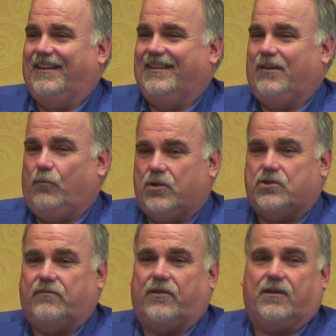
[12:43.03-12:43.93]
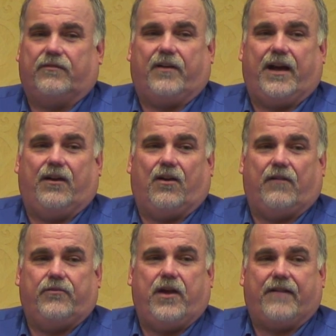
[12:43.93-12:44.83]
And then once you verify it
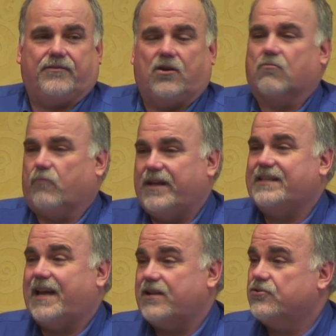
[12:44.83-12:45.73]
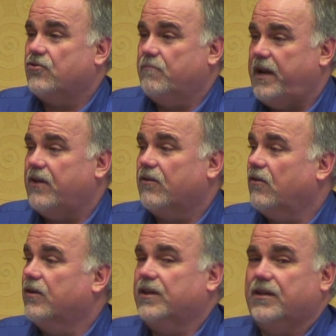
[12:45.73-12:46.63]
off, you have to go retest your
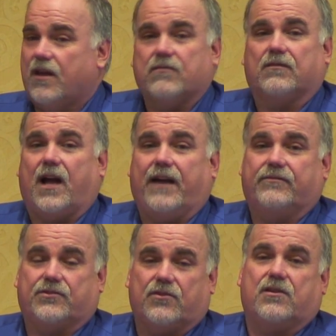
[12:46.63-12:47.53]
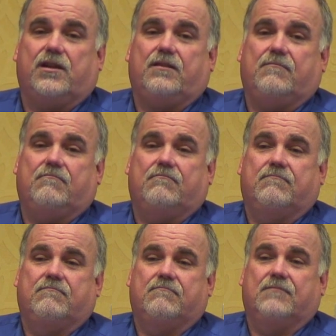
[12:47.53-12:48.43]
meter on another live circuit,
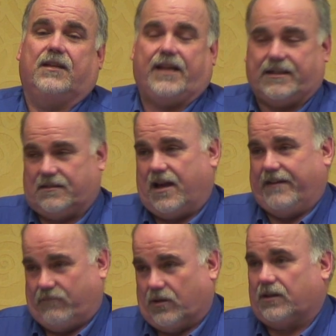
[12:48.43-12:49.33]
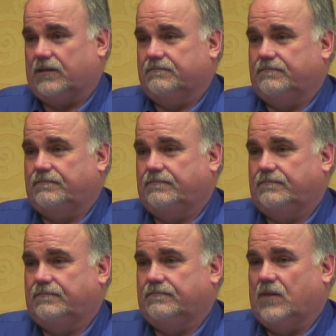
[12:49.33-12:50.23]
and that's live work.
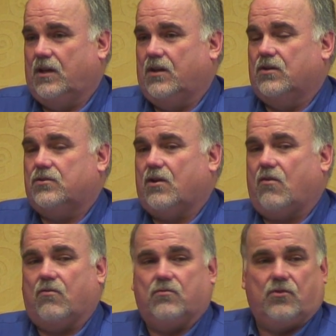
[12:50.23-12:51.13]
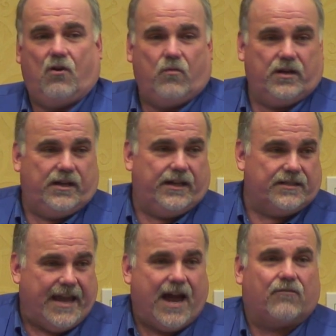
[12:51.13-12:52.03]
So no one
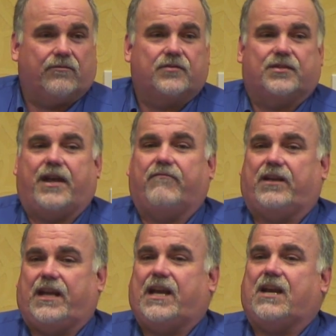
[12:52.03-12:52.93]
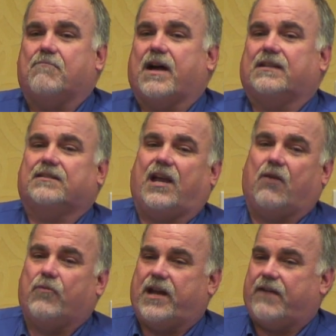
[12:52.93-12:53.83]
gets out of 70E by
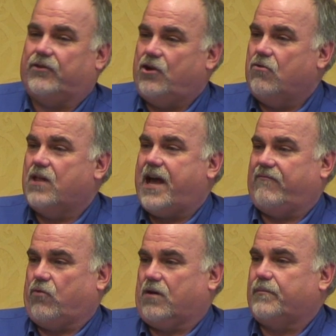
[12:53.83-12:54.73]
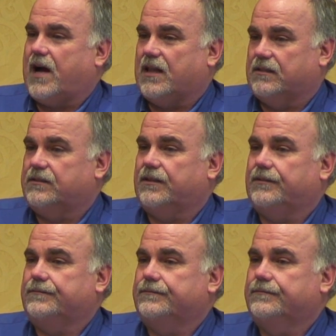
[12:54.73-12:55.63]
saying we have a no live work policy.
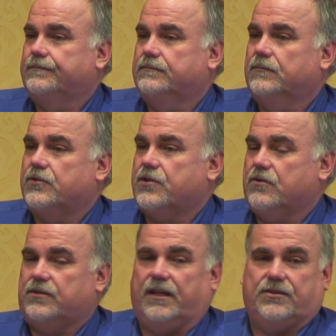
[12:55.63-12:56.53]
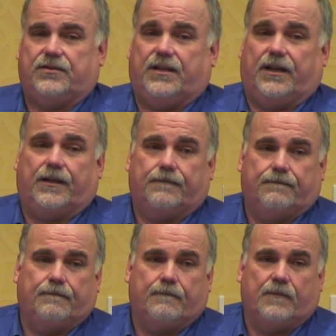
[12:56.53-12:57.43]
There's no such thing.
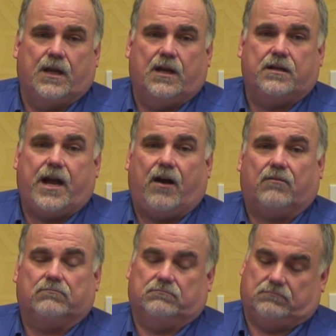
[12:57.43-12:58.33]
Now,